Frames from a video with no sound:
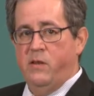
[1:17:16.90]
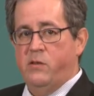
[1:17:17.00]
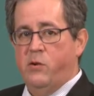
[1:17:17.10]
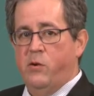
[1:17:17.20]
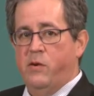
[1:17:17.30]

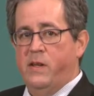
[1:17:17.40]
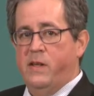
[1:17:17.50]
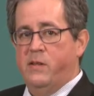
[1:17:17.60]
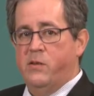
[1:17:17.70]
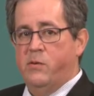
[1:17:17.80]
turn
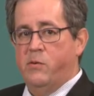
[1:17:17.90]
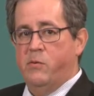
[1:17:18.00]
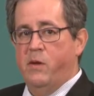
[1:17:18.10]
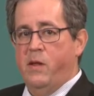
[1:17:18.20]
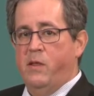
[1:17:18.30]

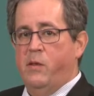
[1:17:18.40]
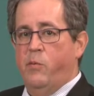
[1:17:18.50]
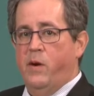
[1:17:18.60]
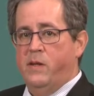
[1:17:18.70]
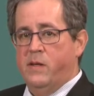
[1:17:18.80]
into the
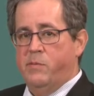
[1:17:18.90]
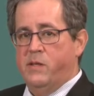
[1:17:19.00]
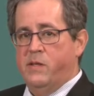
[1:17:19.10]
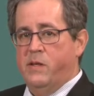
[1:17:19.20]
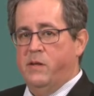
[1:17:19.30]
right types
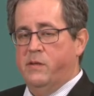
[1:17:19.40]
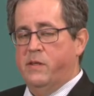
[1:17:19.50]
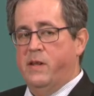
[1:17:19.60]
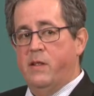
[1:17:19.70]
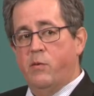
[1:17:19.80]
of
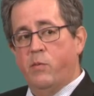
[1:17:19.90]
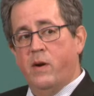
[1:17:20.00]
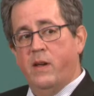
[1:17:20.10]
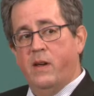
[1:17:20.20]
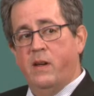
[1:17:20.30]
cells and the
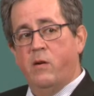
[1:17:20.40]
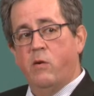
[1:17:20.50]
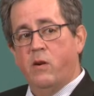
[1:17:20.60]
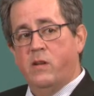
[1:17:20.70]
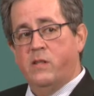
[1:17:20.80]
right kind of
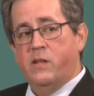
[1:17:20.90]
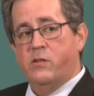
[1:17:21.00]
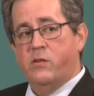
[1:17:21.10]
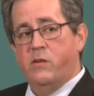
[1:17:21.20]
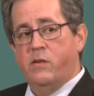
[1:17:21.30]

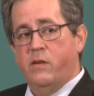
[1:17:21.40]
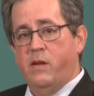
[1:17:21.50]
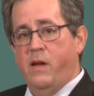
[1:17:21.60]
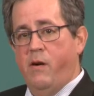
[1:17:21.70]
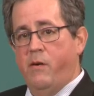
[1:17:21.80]
architecture,
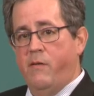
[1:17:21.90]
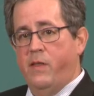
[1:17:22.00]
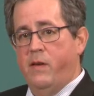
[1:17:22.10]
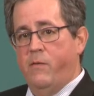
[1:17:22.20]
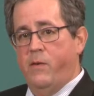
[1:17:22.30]
how
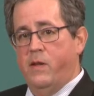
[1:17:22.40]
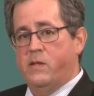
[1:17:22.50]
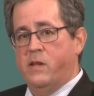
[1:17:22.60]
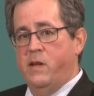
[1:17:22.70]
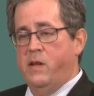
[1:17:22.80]
everything
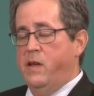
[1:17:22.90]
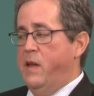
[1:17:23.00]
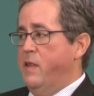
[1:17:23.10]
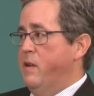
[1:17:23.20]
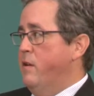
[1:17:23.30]
fits,
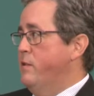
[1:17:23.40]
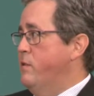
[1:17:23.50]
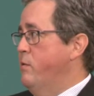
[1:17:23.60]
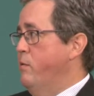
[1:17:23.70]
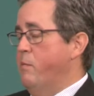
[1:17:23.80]
and then
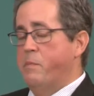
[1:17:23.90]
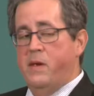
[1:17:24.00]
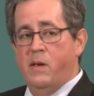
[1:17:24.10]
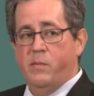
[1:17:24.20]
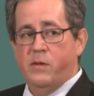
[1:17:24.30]
also
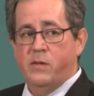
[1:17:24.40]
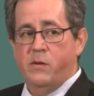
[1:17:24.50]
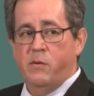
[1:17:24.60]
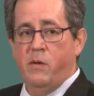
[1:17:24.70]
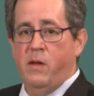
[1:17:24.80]
being able
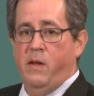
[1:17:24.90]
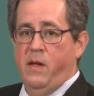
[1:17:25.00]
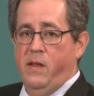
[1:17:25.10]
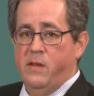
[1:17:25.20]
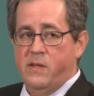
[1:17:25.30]
to,
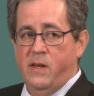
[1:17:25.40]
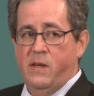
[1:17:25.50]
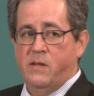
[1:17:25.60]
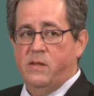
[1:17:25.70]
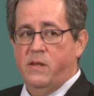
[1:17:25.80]
in this
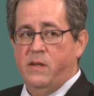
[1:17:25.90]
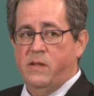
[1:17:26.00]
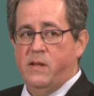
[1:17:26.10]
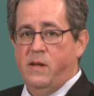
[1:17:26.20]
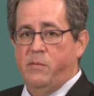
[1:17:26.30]
case, like
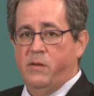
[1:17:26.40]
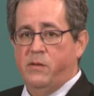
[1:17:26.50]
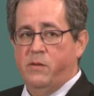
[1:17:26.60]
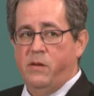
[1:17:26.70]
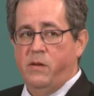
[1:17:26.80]
establish